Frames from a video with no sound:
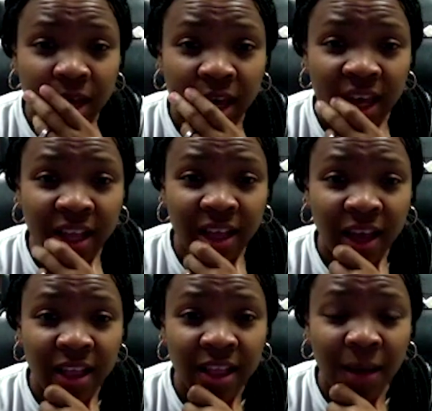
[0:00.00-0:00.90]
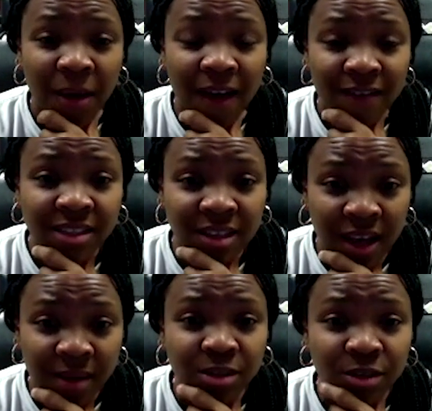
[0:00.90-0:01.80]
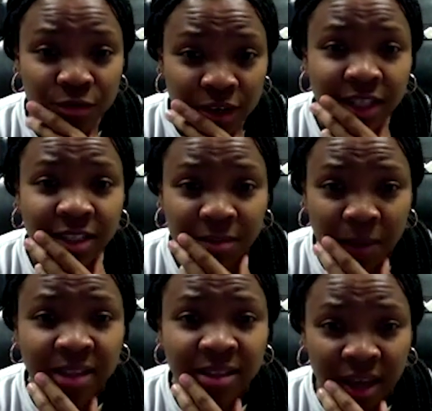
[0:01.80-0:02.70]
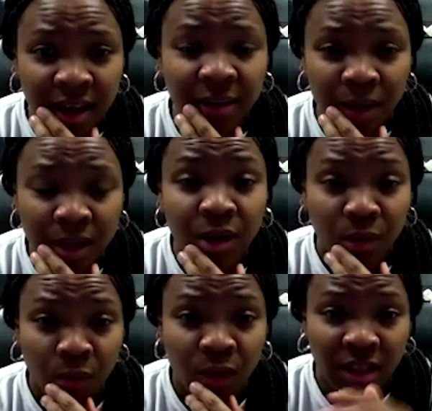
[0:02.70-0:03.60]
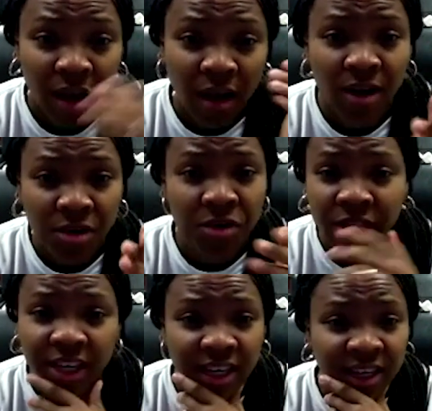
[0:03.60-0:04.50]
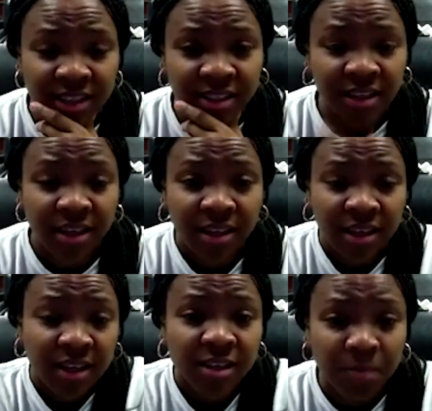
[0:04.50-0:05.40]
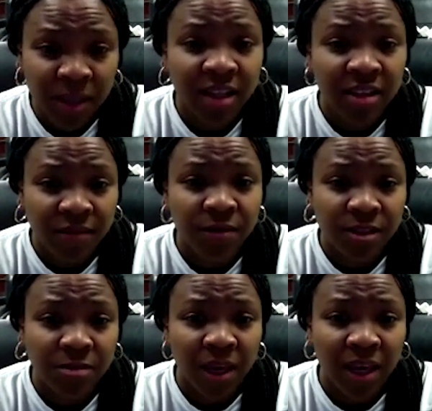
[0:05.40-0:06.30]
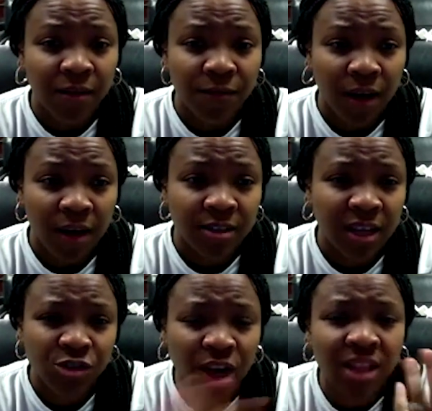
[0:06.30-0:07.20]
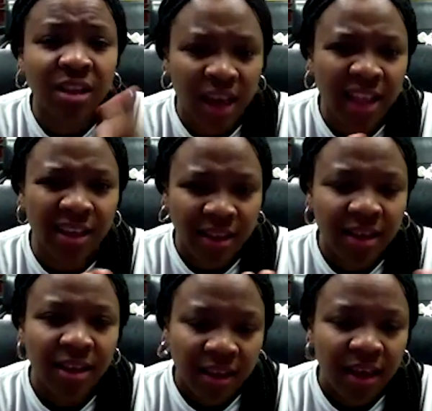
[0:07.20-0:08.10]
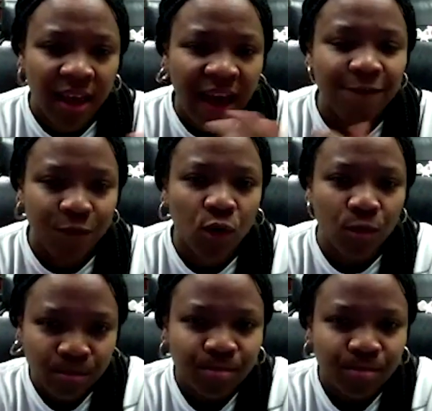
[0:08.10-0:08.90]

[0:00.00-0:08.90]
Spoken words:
and I'm having time to really spend time with our current kids. It's been a difference maker for us. I try to look at it half full.